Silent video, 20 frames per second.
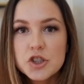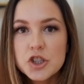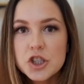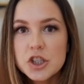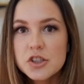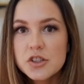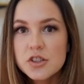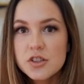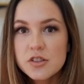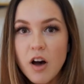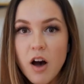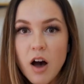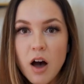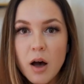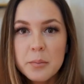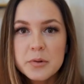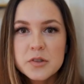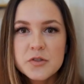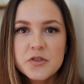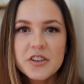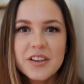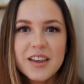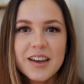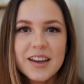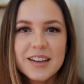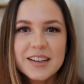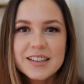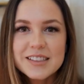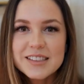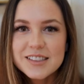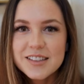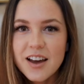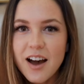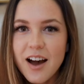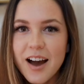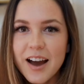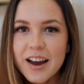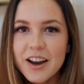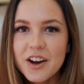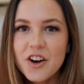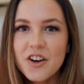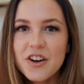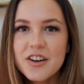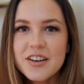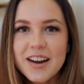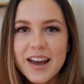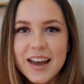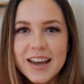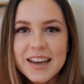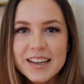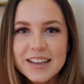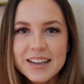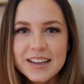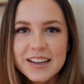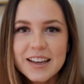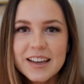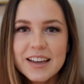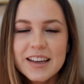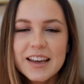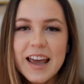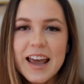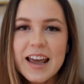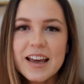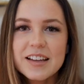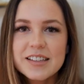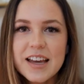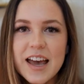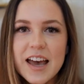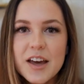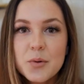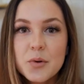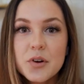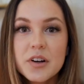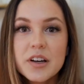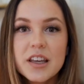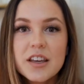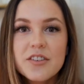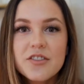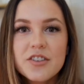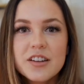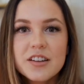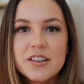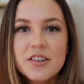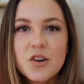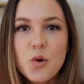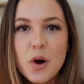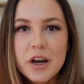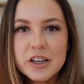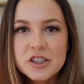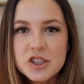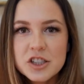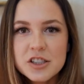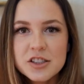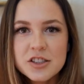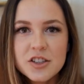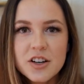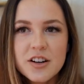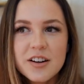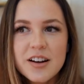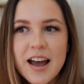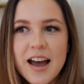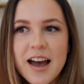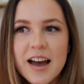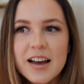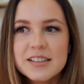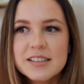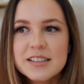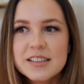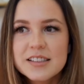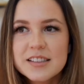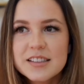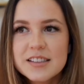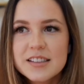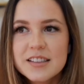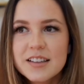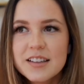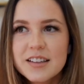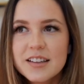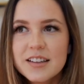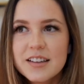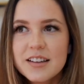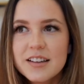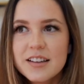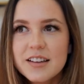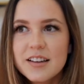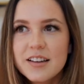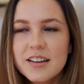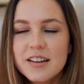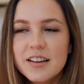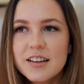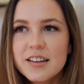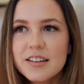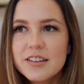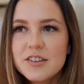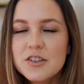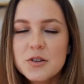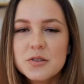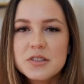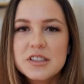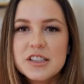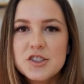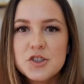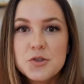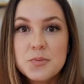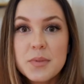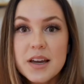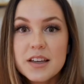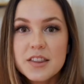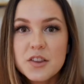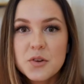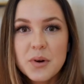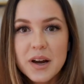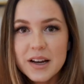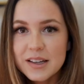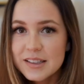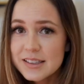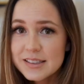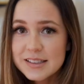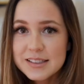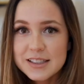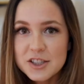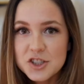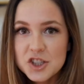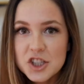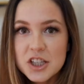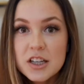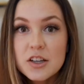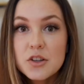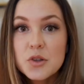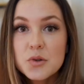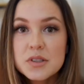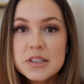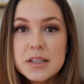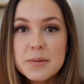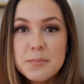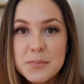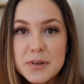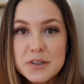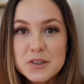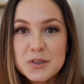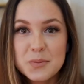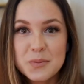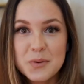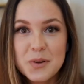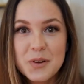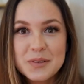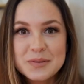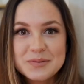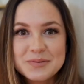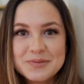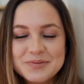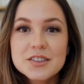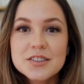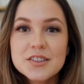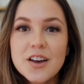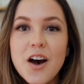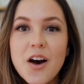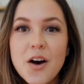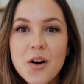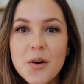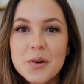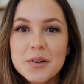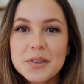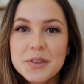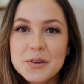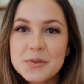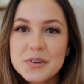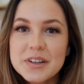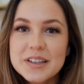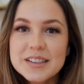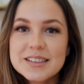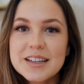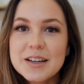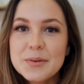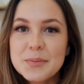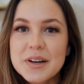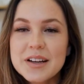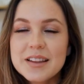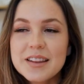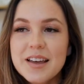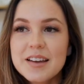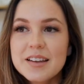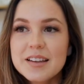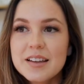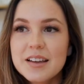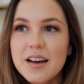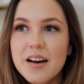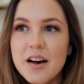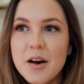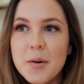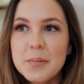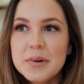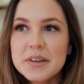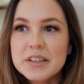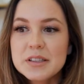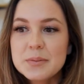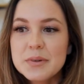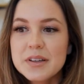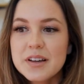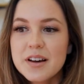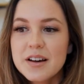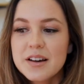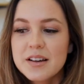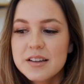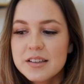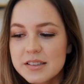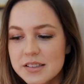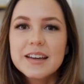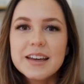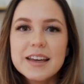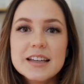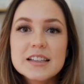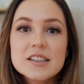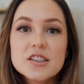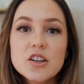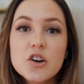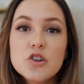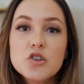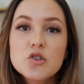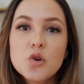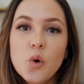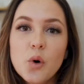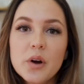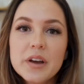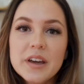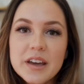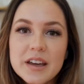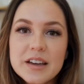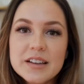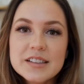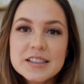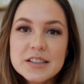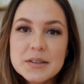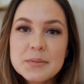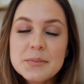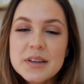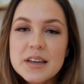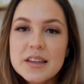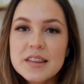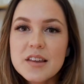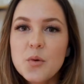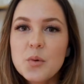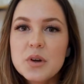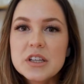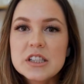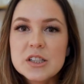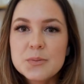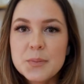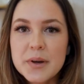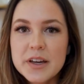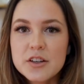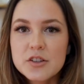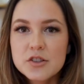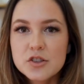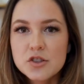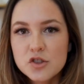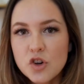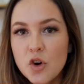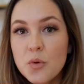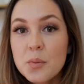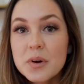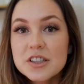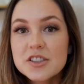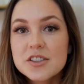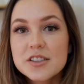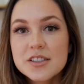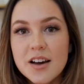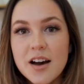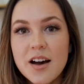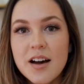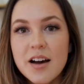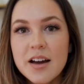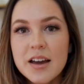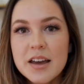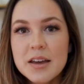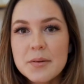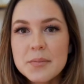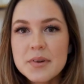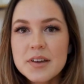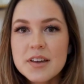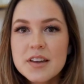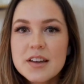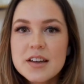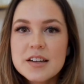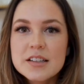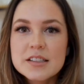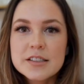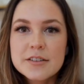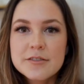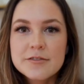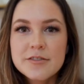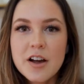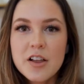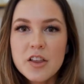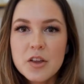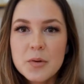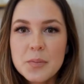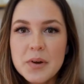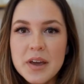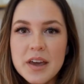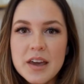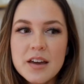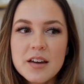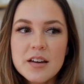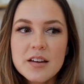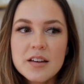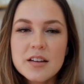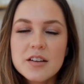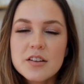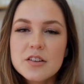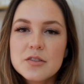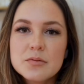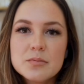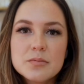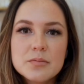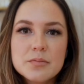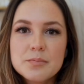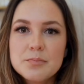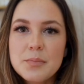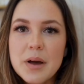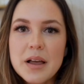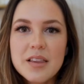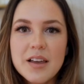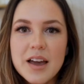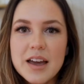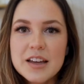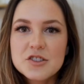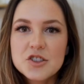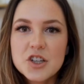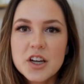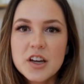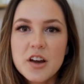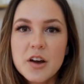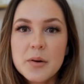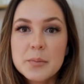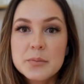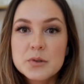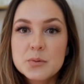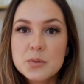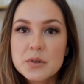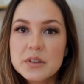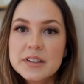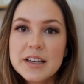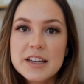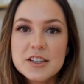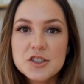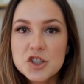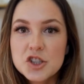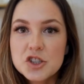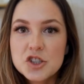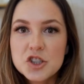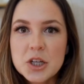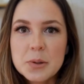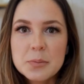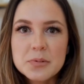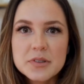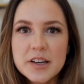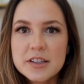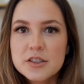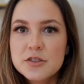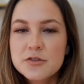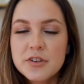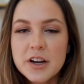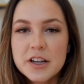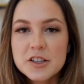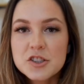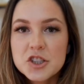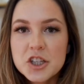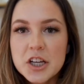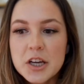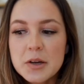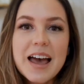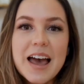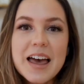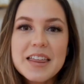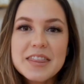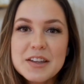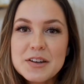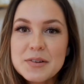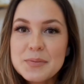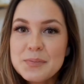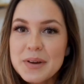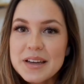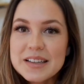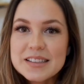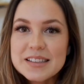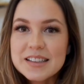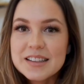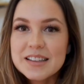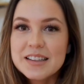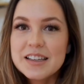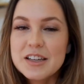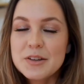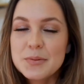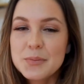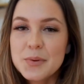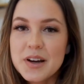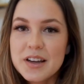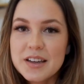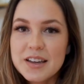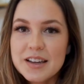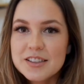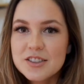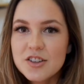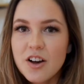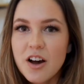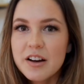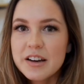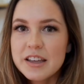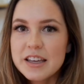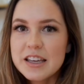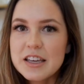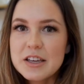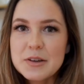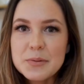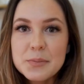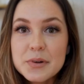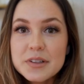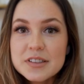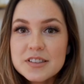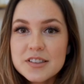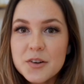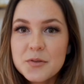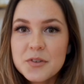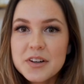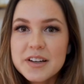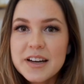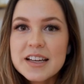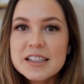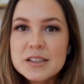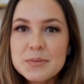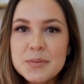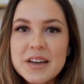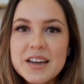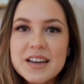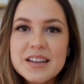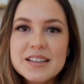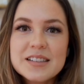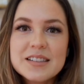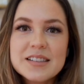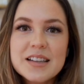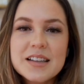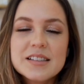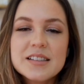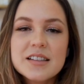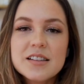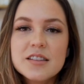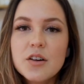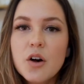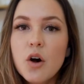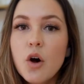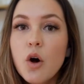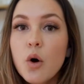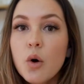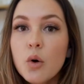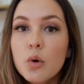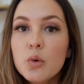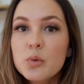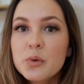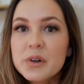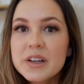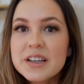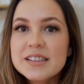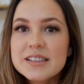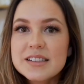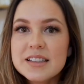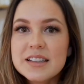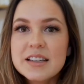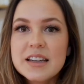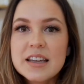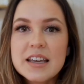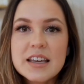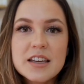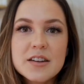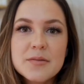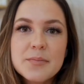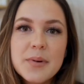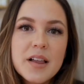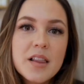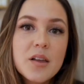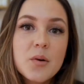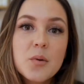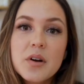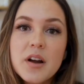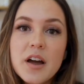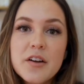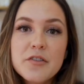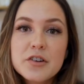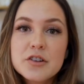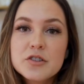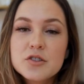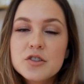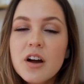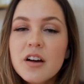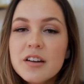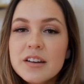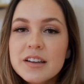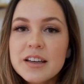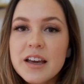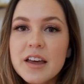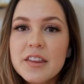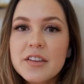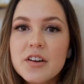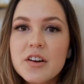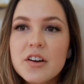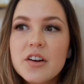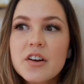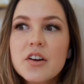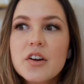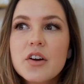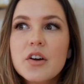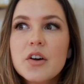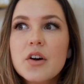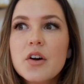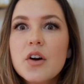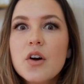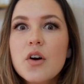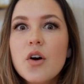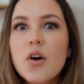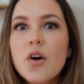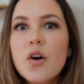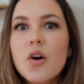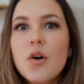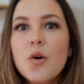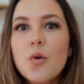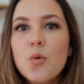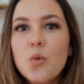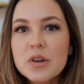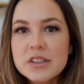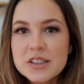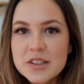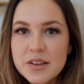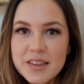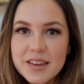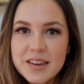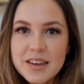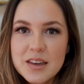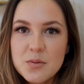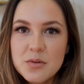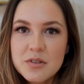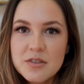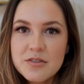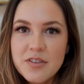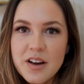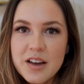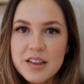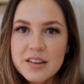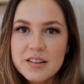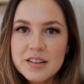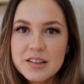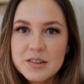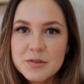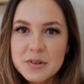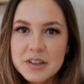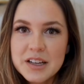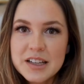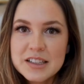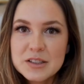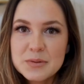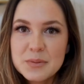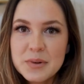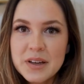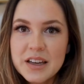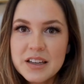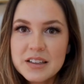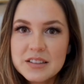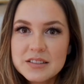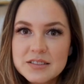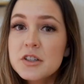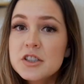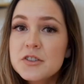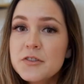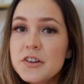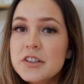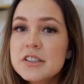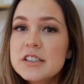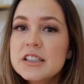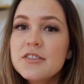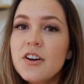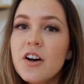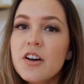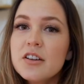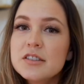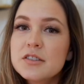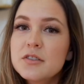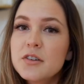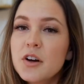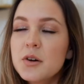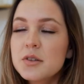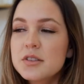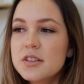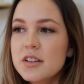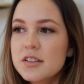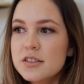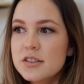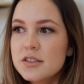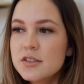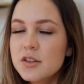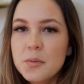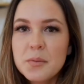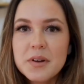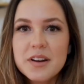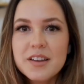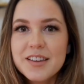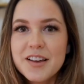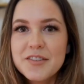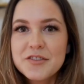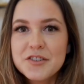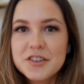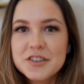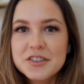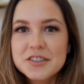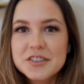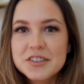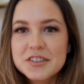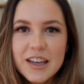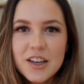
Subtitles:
She sobs for like an entire night, and Edward even questions her and asks, you know, did you make the right decision? You seem miserable. So the reason I bring that up is because it's annoying to me that we spend so much time developing Bella and Jacob's relationship / friendship, and then basically in Breaking Dawn, he imprints on Renesmee and says that the whole reason he and Bella were ever drawn together was so that he would find Renesmee. Which first of all is gross on so many levels.